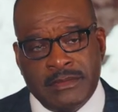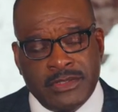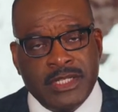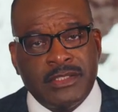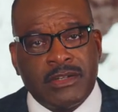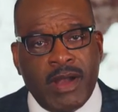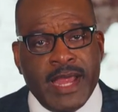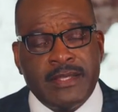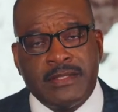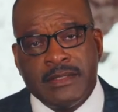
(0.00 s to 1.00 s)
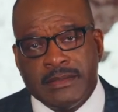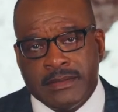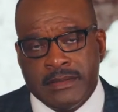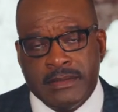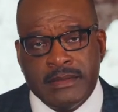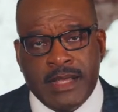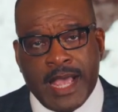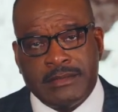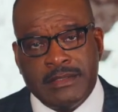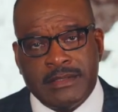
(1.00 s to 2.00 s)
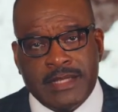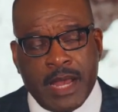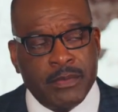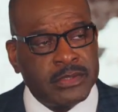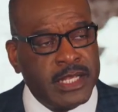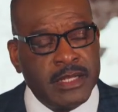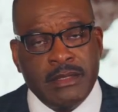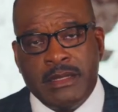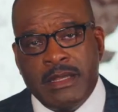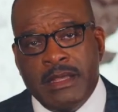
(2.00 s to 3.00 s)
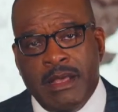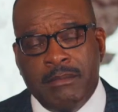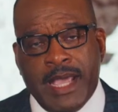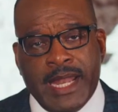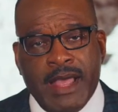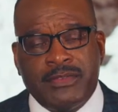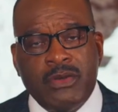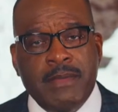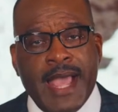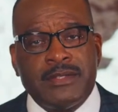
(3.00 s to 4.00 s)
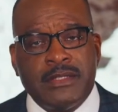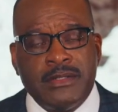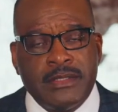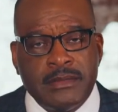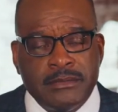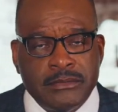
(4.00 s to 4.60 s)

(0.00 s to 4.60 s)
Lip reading: Jesus Christ asked his disciples, can a man have two masters?